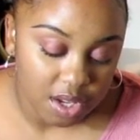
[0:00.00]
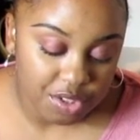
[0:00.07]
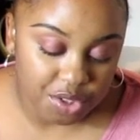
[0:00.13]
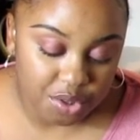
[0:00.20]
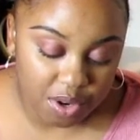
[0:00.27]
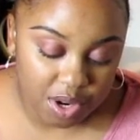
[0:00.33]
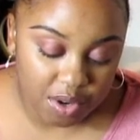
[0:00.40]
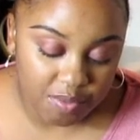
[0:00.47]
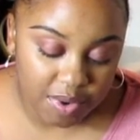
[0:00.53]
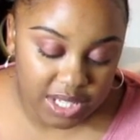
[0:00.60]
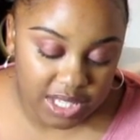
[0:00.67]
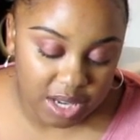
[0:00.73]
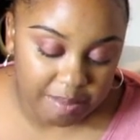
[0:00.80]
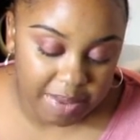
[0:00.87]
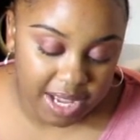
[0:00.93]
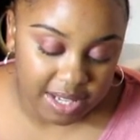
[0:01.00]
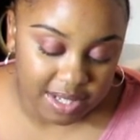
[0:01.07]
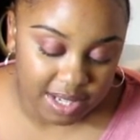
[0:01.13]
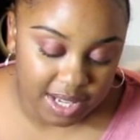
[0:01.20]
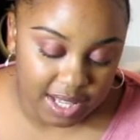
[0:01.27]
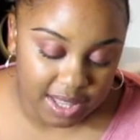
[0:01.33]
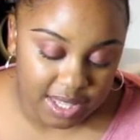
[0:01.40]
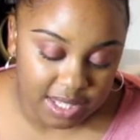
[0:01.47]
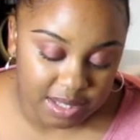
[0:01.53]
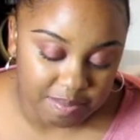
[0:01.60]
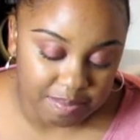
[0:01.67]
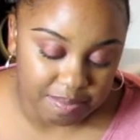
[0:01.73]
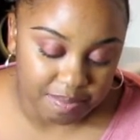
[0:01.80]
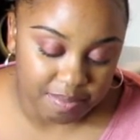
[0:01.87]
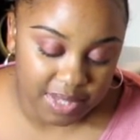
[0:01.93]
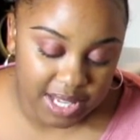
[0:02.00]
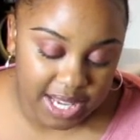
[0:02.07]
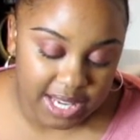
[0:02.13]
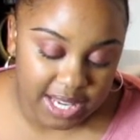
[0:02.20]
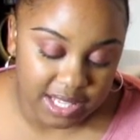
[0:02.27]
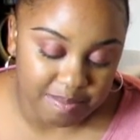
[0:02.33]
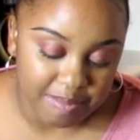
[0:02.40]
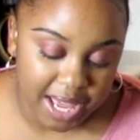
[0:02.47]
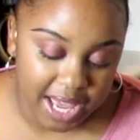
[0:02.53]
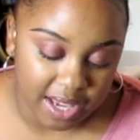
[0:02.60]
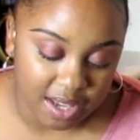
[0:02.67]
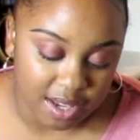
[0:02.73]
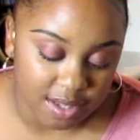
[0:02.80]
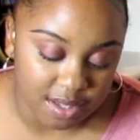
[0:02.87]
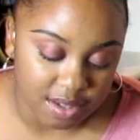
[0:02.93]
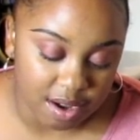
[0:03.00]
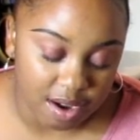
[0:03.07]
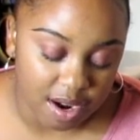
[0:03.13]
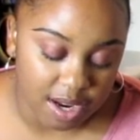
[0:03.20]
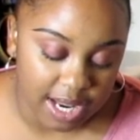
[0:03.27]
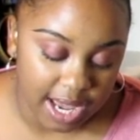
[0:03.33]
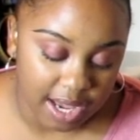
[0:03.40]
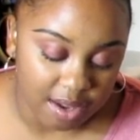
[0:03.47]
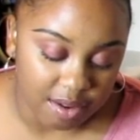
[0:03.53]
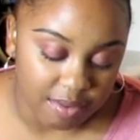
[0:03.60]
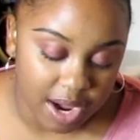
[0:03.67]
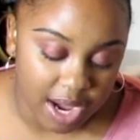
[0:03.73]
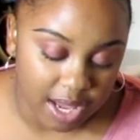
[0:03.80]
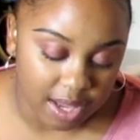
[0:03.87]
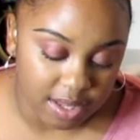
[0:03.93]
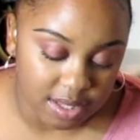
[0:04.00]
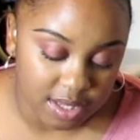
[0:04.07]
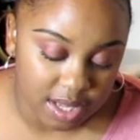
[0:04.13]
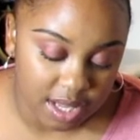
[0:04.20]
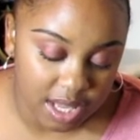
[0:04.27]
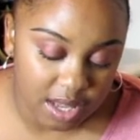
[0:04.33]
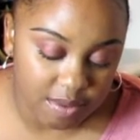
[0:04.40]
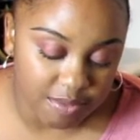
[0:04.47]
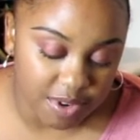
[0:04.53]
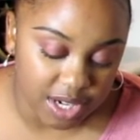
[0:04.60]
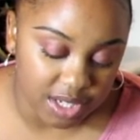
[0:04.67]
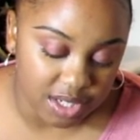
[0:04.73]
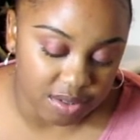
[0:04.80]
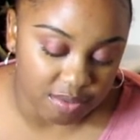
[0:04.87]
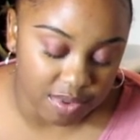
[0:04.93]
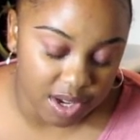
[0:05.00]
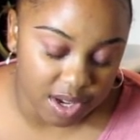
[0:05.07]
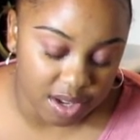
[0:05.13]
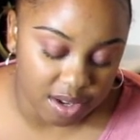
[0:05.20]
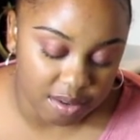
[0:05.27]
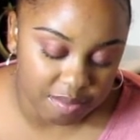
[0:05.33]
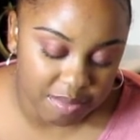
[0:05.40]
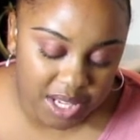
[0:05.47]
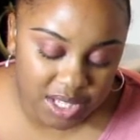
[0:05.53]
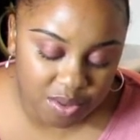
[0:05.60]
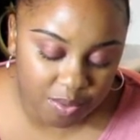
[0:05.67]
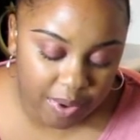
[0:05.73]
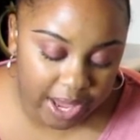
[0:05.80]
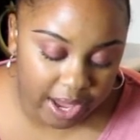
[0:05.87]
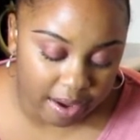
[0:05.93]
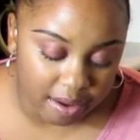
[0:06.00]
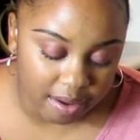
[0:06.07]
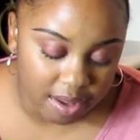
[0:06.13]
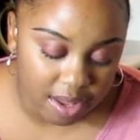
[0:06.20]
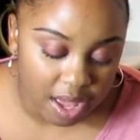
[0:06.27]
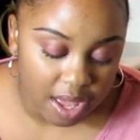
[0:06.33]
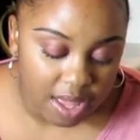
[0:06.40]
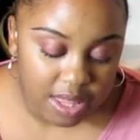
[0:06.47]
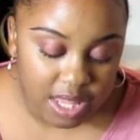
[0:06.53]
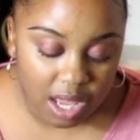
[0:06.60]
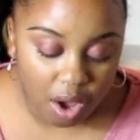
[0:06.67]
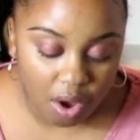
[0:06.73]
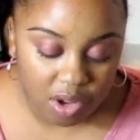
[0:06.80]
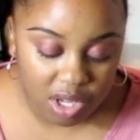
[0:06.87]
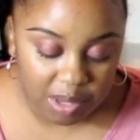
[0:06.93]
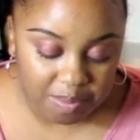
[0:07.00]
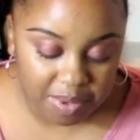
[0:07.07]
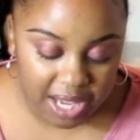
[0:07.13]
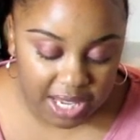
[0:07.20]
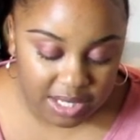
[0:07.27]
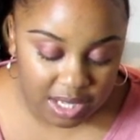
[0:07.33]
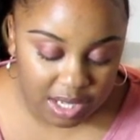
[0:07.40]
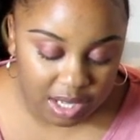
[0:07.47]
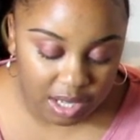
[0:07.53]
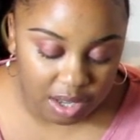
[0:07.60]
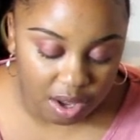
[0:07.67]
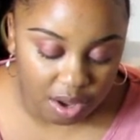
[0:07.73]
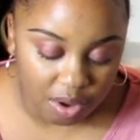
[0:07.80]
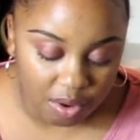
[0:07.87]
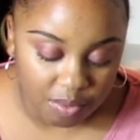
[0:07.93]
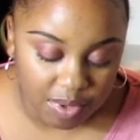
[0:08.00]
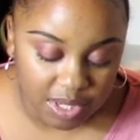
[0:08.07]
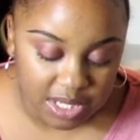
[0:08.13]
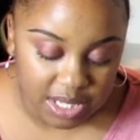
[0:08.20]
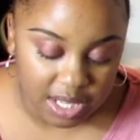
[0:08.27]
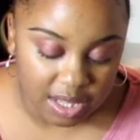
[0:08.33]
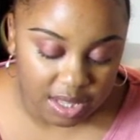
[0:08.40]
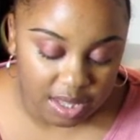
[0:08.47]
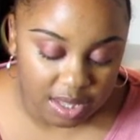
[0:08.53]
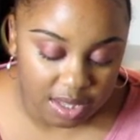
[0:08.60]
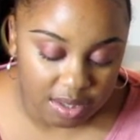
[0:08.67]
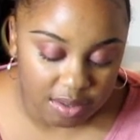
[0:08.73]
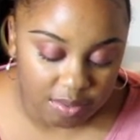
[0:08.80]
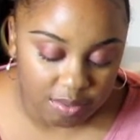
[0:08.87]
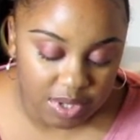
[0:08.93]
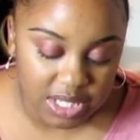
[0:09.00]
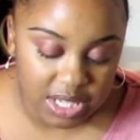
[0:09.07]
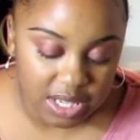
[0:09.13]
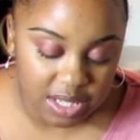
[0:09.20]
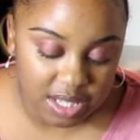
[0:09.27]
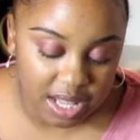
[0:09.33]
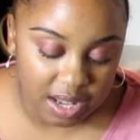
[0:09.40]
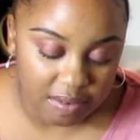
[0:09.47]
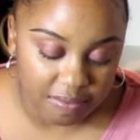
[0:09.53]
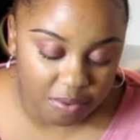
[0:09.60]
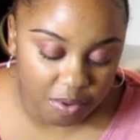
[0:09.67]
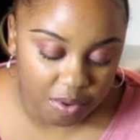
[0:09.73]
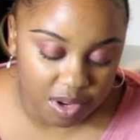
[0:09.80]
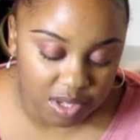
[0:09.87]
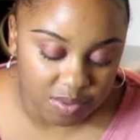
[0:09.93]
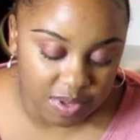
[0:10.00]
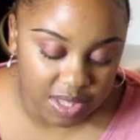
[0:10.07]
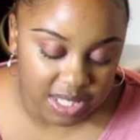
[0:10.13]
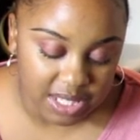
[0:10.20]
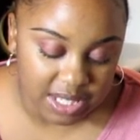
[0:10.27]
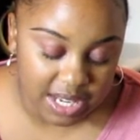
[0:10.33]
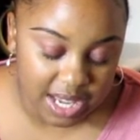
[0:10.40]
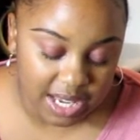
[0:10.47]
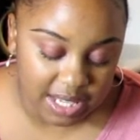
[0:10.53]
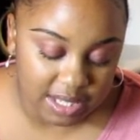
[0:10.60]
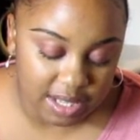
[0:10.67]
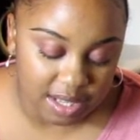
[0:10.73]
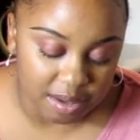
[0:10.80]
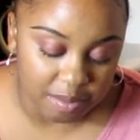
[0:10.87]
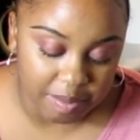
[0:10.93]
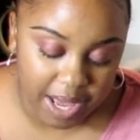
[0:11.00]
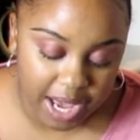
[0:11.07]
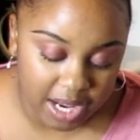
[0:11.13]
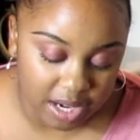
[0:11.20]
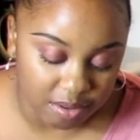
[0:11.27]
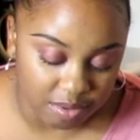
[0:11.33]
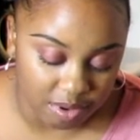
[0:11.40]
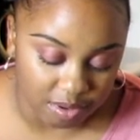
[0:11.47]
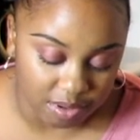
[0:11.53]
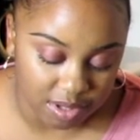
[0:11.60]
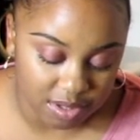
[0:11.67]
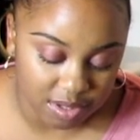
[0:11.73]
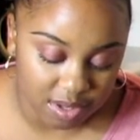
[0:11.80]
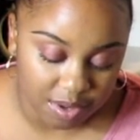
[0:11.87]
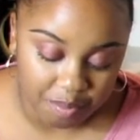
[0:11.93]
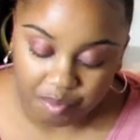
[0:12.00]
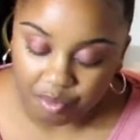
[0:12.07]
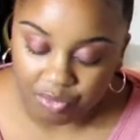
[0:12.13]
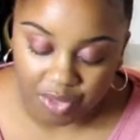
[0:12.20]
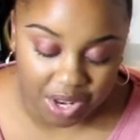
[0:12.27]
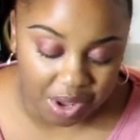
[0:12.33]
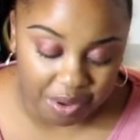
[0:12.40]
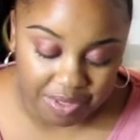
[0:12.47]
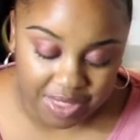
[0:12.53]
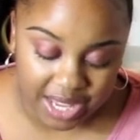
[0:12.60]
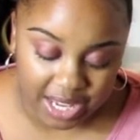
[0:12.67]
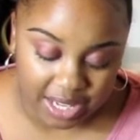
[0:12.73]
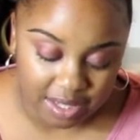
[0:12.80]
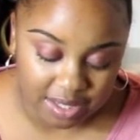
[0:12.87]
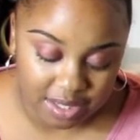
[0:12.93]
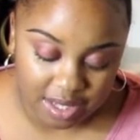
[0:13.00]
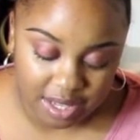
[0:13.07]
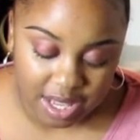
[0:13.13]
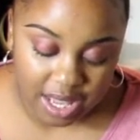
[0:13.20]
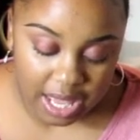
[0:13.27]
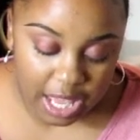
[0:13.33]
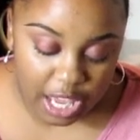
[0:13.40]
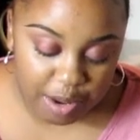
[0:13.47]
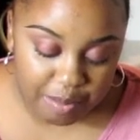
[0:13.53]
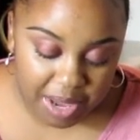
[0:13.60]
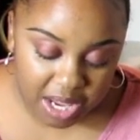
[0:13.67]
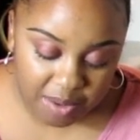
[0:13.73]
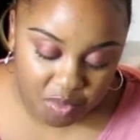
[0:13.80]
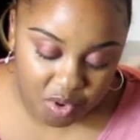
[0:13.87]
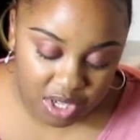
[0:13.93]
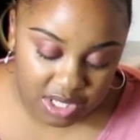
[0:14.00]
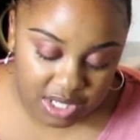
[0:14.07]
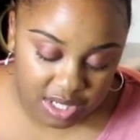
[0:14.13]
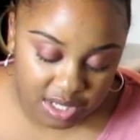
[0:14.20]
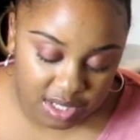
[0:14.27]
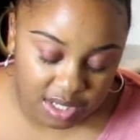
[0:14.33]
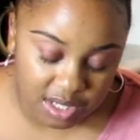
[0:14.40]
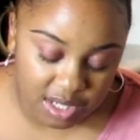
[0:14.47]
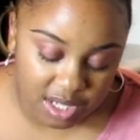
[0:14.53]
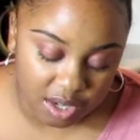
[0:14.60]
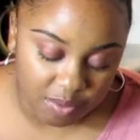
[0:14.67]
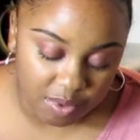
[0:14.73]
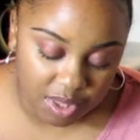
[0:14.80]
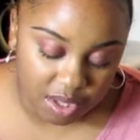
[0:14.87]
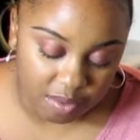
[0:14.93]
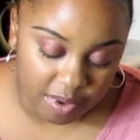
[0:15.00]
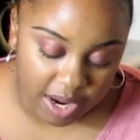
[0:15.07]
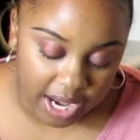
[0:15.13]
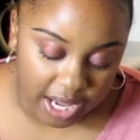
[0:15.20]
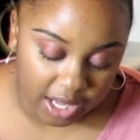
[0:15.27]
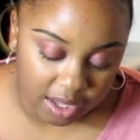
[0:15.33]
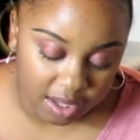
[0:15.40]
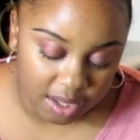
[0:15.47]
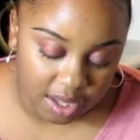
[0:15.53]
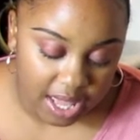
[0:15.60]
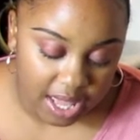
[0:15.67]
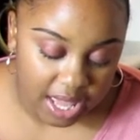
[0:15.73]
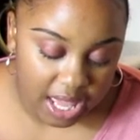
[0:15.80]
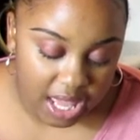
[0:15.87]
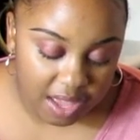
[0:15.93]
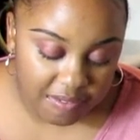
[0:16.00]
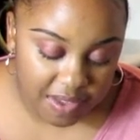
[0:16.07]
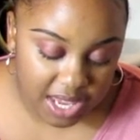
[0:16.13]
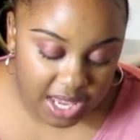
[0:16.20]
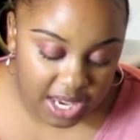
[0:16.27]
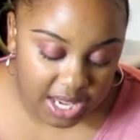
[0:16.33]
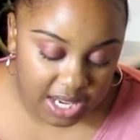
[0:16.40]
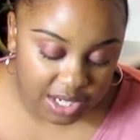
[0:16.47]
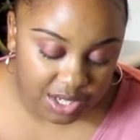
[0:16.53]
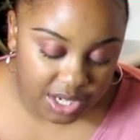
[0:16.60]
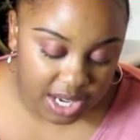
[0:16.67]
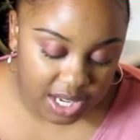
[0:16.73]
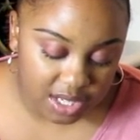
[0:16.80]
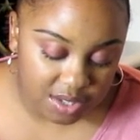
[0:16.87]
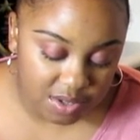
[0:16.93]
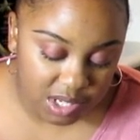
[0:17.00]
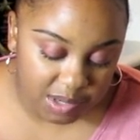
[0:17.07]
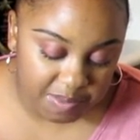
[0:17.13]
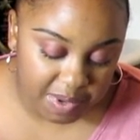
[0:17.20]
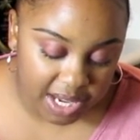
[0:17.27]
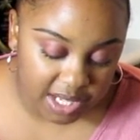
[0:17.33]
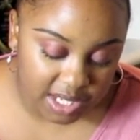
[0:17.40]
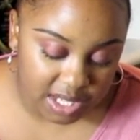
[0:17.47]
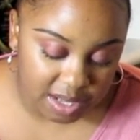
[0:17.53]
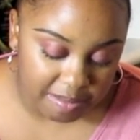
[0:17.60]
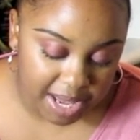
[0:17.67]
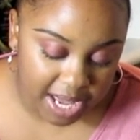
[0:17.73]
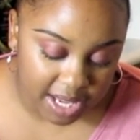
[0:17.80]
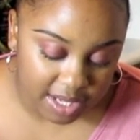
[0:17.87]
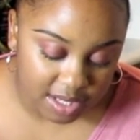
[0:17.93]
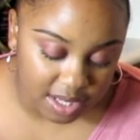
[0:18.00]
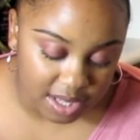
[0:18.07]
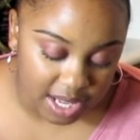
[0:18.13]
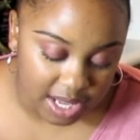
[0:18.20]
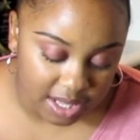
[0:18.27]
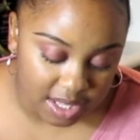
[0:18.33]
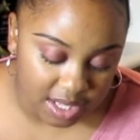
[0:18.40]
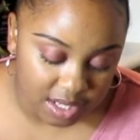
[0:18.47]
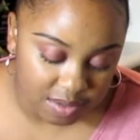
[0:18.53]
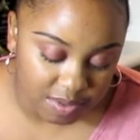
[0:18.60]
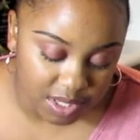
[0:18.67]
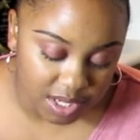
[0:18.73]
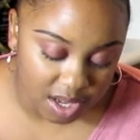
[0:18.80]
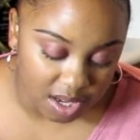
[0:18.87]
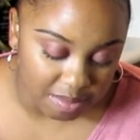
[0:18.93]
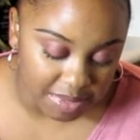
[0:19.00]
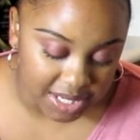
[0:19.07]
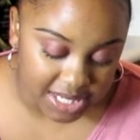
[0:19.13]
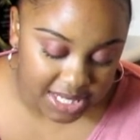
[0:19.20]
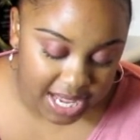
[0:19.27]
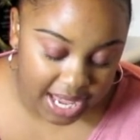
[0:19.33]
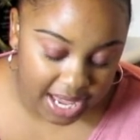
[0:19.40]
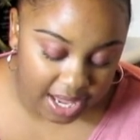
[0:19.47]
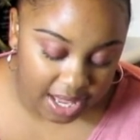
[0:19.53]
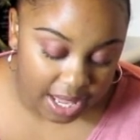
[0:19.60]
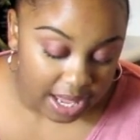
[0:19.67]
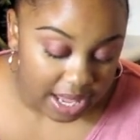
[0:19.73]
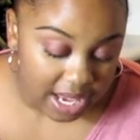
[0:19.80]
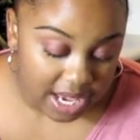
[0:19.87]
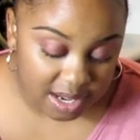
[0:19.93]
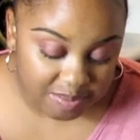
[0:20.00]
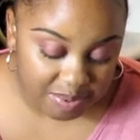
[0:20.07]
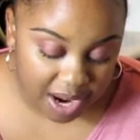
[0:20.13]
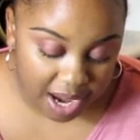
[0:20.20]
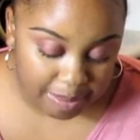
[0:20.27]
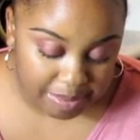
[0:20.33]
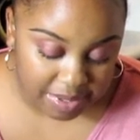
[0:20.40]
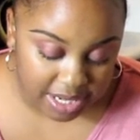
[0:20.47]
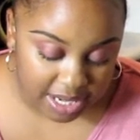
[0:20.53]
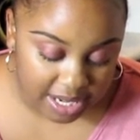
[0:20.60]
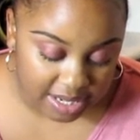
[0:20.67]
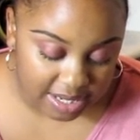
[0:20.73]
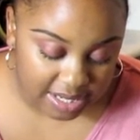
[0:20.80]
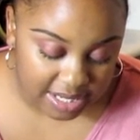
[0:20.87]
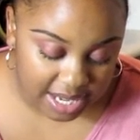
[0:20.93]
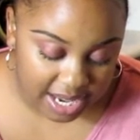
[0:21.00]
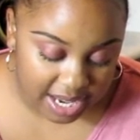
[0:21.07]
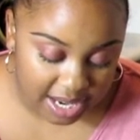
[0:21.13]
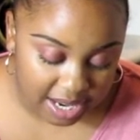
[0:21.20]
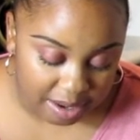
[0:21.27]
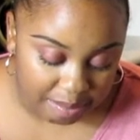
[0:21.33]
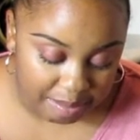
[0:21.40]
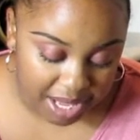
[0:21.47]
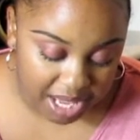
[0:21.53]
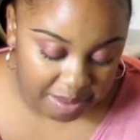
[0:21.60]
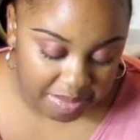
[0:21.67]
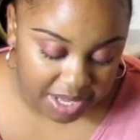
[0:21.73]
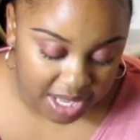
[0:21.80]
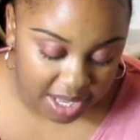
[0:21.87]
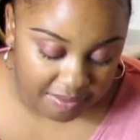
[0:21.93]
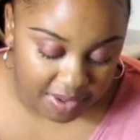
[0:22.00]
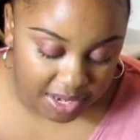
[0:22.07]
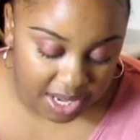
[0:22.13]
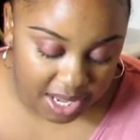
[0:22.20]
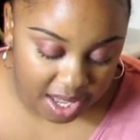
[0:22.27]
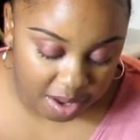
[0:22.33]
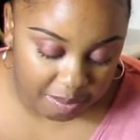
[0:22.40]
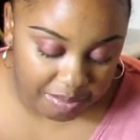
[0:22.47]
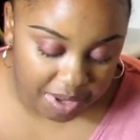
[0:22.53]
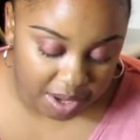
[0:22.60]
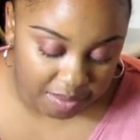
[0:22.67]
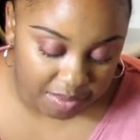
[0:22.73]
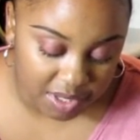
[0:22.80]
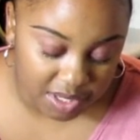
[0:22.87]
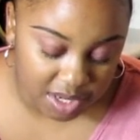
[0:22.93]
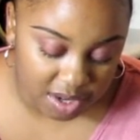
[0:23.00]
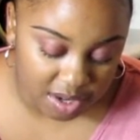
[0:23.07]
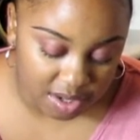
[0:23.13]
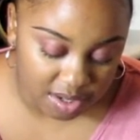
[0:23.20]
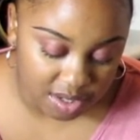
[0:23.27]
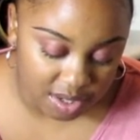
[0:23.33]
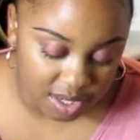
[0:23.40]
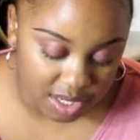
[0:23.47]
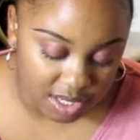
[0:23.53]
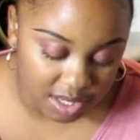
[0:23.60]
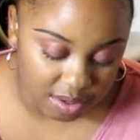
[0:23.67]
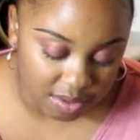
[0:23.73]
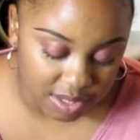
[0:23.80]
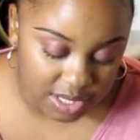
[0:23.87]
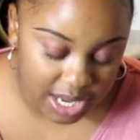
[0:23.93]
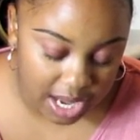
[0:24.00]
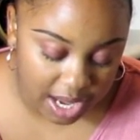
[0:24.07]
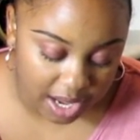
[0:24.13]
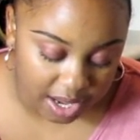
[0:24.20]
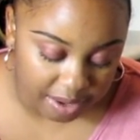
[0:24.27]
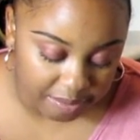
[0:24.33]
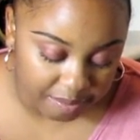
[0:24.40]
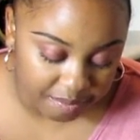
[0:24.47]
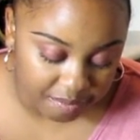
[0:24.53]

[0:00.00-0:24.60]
Jordan wasn't about to let his back get scarred like Uriah's. He wanted to run, but to where? The only place he could go was into that forest with the snakes and the patty rollers. No thanks. It made more sense to stick with Uriah. If he could get a chance to explain to the master that this was all a mistake, he'd probably understand and maybe even help him return to his own time.